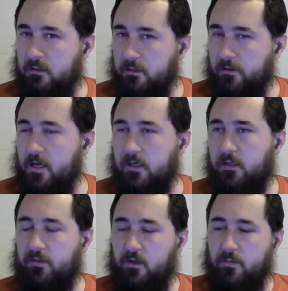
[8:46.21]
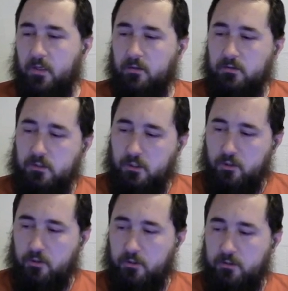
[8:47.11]
they're not going to think about
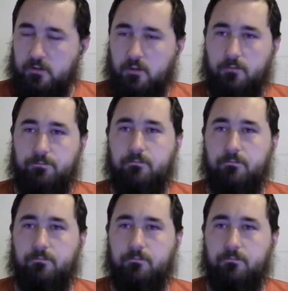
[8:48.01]
security. So